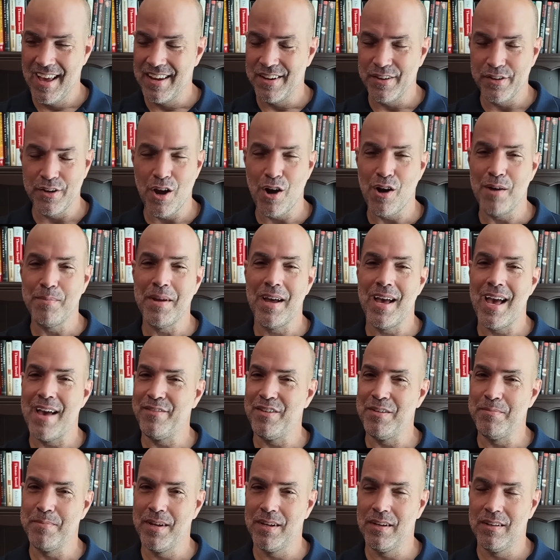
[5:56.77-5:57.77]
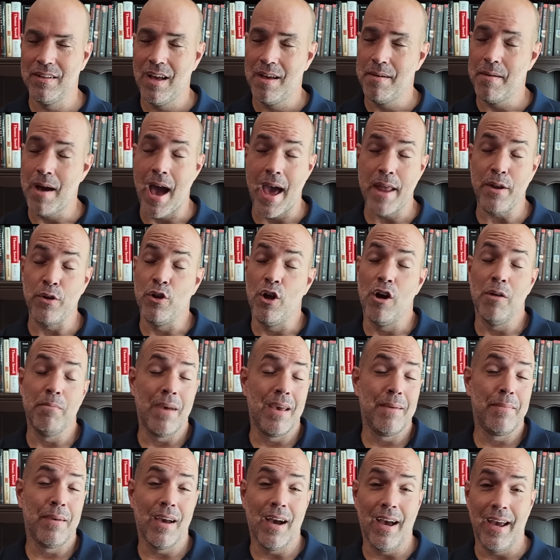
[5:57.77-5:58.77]
no, I'm not having. Mid- I don't know.
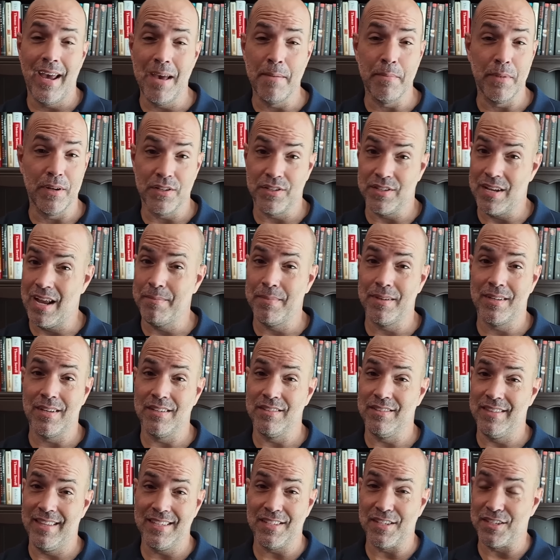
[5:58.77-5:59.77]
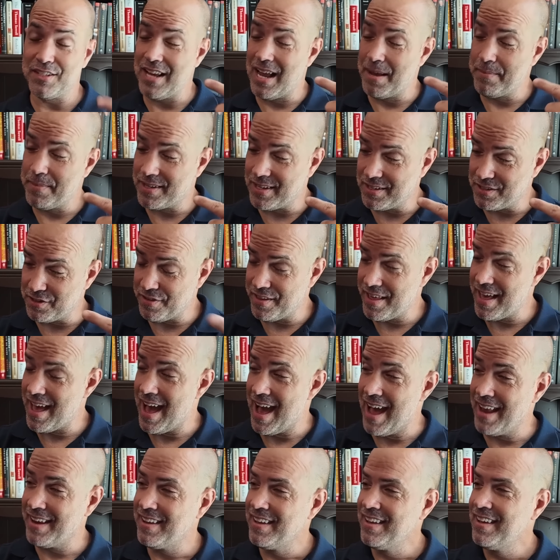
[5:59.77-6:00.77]
Maybe I am, but it's not because this is not because of
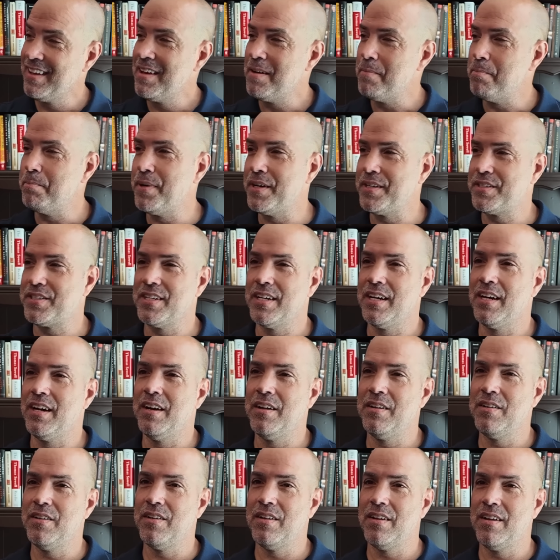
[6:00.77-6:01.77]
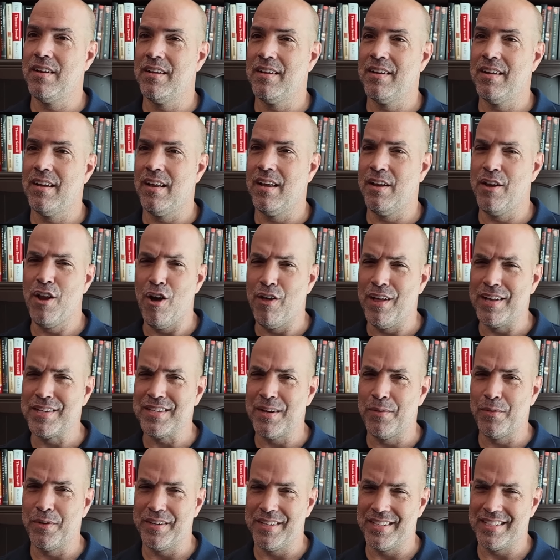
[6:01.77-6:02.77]
that. But uh, no, that's
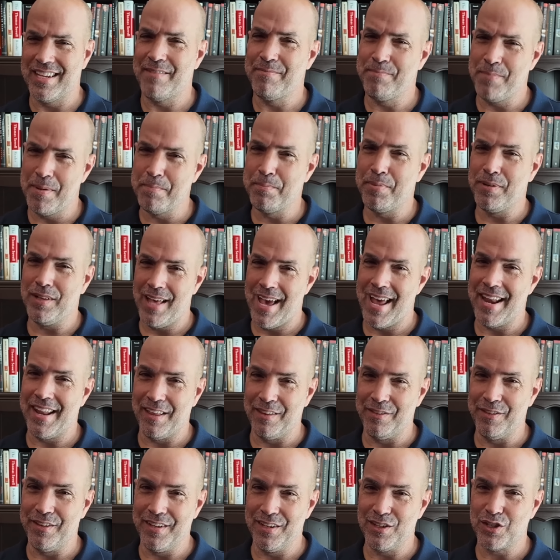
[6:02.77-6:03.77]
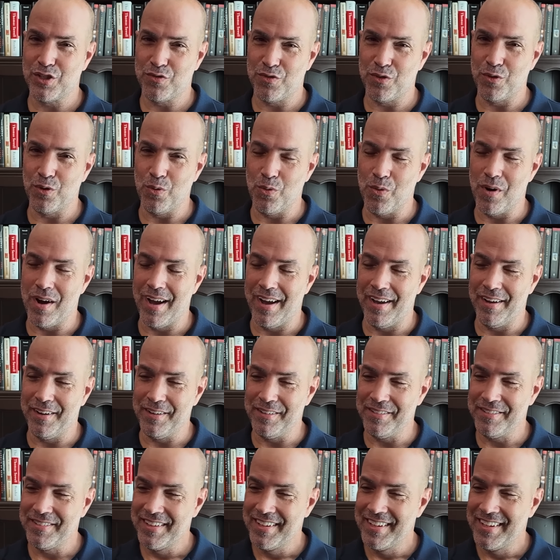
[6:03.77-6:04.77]
not what it is. I've been planning this for a
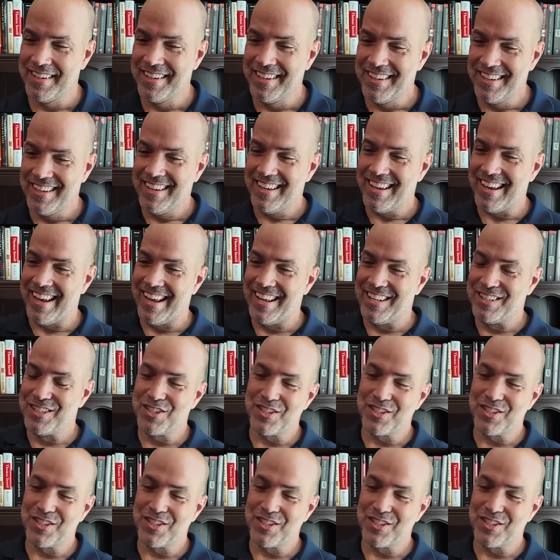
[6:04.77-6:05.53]
while, and